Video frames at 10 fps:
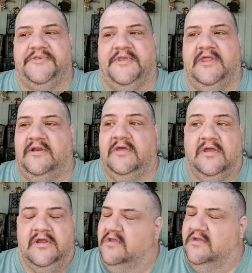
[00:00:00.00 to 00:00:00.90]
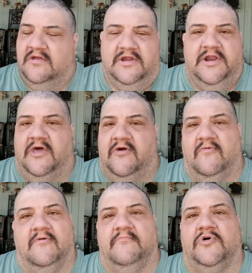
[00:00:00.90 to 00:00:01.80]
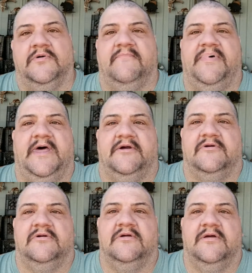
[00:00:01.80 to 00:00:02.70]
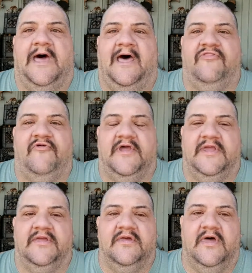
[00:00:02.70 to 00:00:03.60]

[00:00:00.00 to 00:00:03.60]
And, you know, more the better, I think.